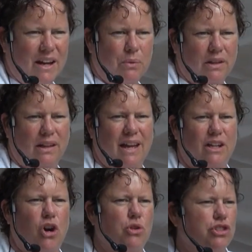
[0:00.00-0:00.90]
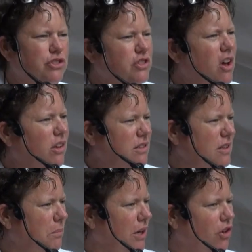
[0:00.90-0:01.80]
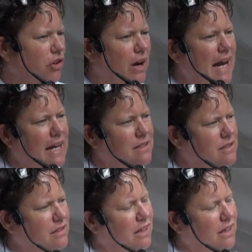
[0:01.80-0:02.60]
I really like kosher salts, the bigger grains,